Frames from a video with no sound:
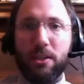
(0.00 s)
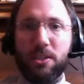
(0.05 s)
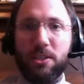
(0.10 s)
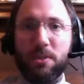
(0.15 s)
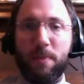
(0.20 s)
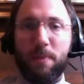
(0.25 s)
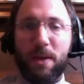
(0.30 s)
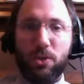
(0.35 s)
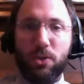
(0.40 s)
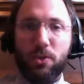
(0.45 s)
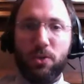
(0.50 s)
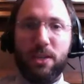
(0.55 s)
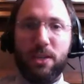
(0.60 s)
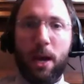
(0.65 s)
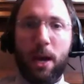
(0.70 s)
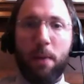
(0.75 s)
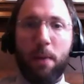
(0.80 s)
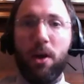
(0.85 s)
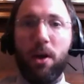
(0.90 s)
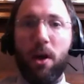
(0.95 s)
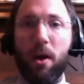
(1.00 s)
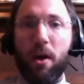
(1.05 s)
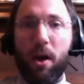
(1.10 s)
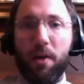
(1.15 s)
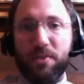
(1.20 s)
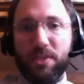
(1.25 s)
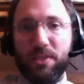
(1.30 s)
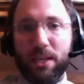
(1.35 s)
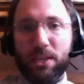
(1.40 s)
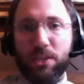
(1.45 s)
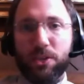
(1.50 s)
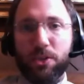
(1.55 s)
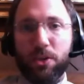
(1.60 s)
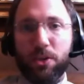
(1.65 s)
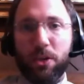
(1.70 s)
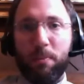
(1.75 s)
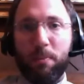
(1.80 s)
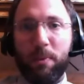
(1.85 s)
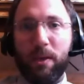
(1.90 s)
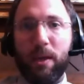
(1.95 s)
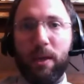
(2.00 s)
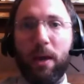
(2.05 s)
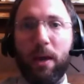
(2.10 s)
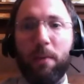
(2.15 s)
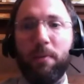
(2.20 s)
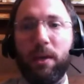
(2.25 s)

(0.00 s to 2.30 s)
special time of 6:30 p.m.